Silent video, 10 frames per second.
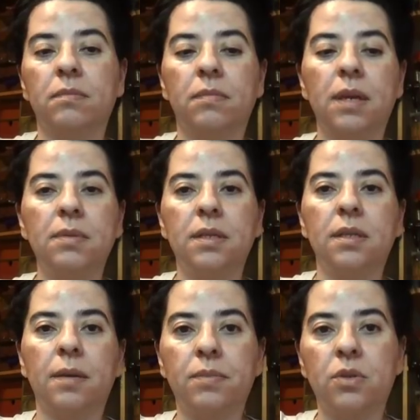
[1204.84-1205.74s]
baby
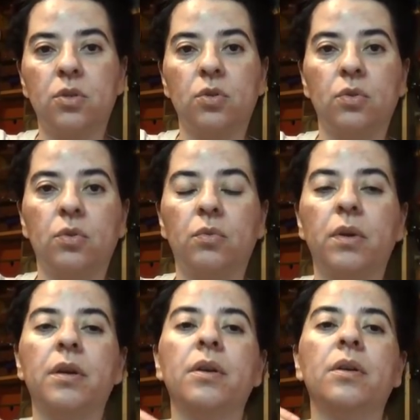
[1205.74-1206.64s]
steps to
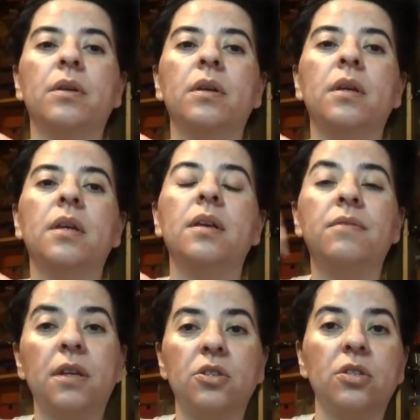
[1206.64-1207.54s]
where
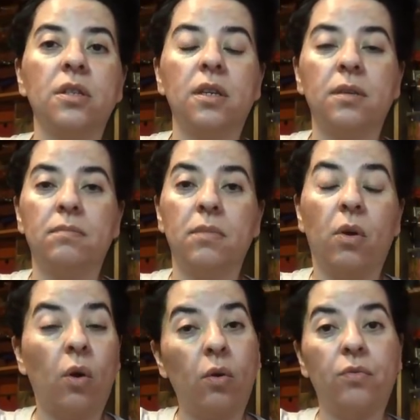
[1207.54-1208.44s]
eventually,
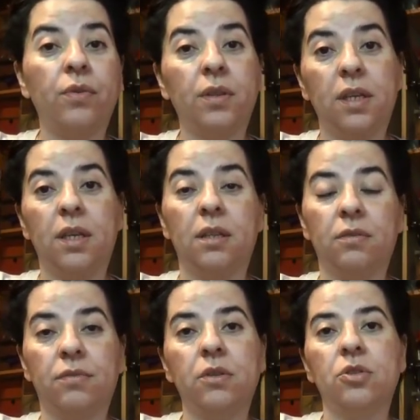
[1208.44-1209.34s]
hopefully in the
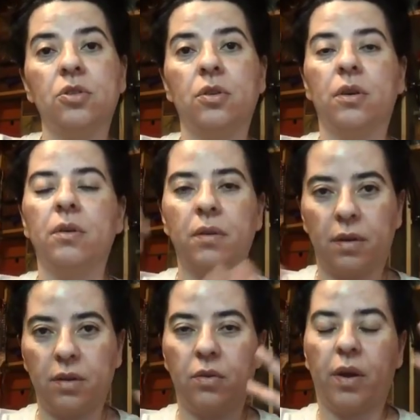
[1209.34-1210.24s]
future,
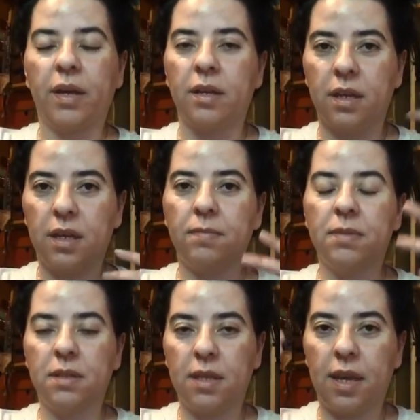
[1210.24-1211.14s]
you know, I can keep
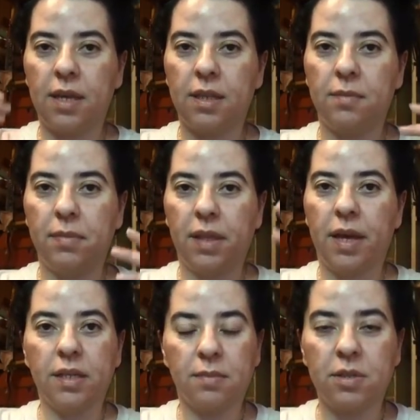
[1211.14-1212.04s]
taking the
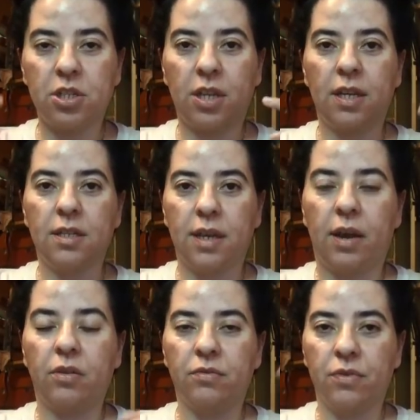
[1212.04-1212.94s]
melasma shade
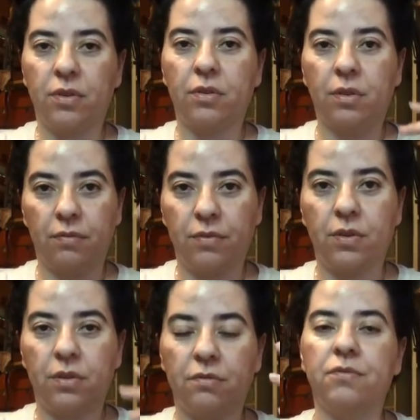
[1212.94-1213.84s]
down further and
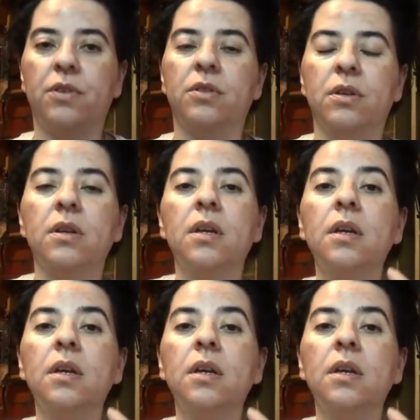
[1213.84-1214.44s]
further and further